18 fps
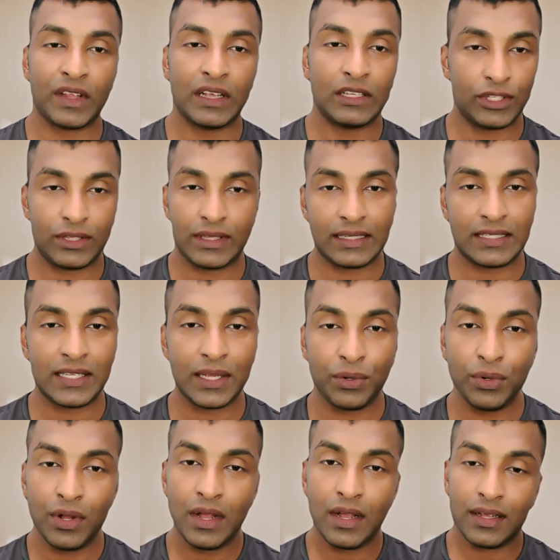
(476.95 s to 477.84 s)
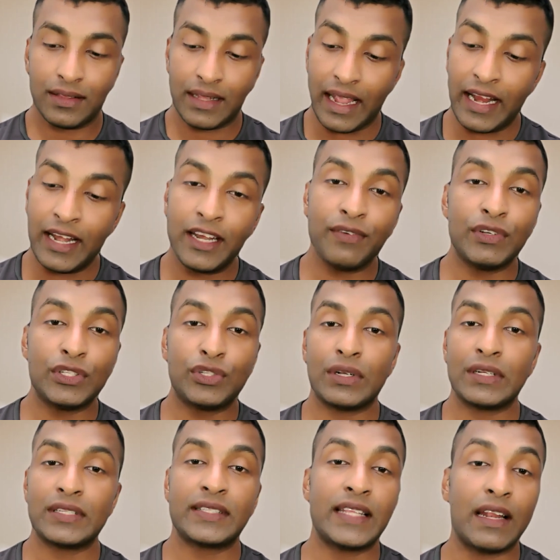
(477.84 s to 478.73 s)
So that's how the
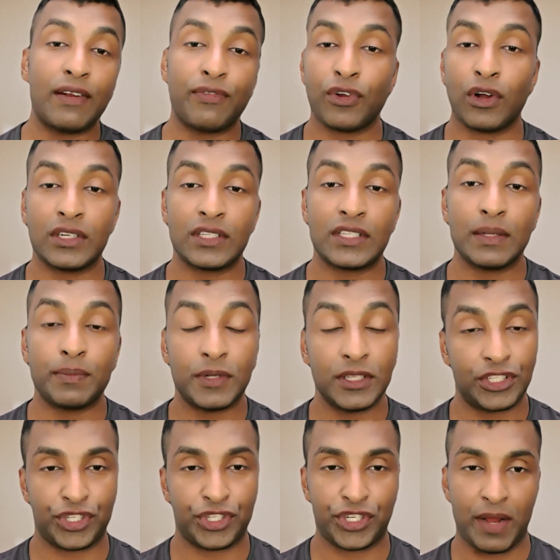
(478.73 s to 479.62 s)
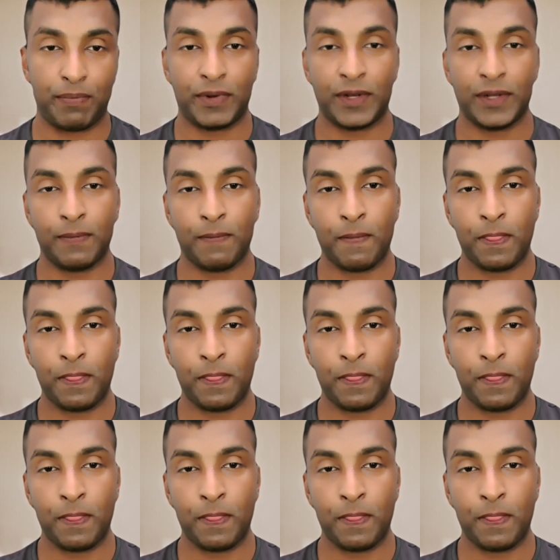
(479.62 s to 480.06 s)
individual self-concept is shaped.